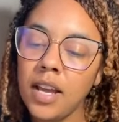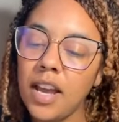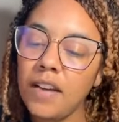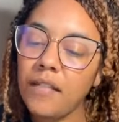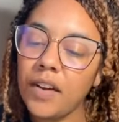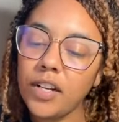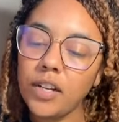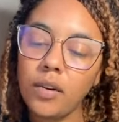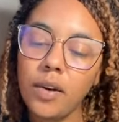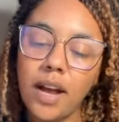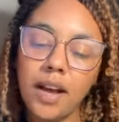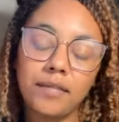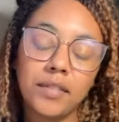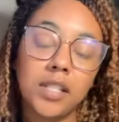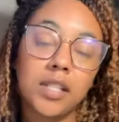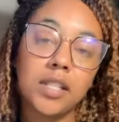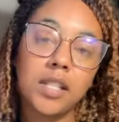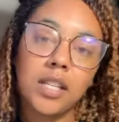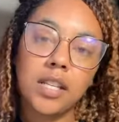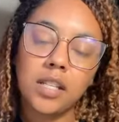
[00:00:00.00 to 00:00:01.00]
If I don't have
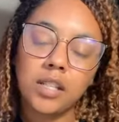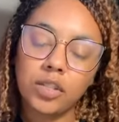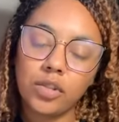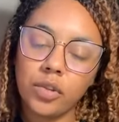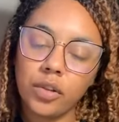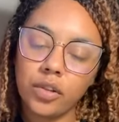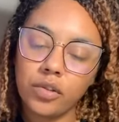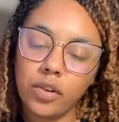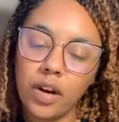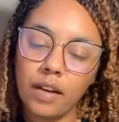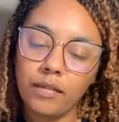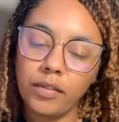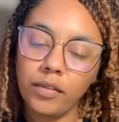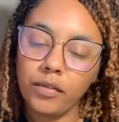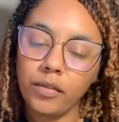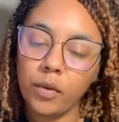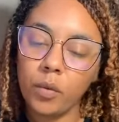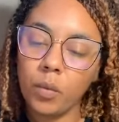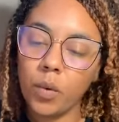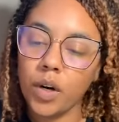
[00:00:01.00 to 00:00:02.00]
to teach or travel
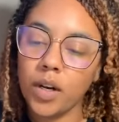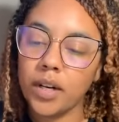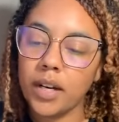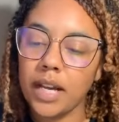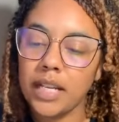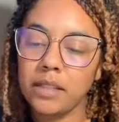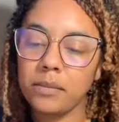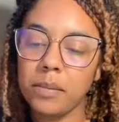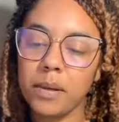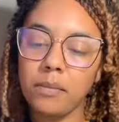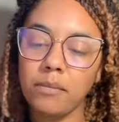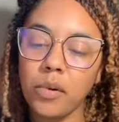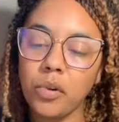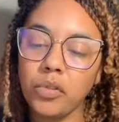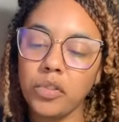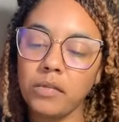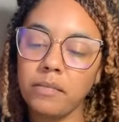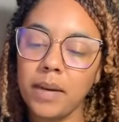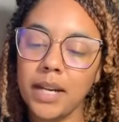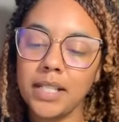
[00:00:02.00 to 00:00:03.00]
for work, I spend
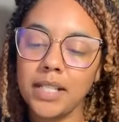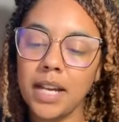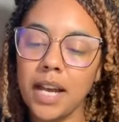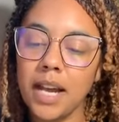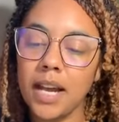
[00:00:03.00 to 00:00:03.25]
most of my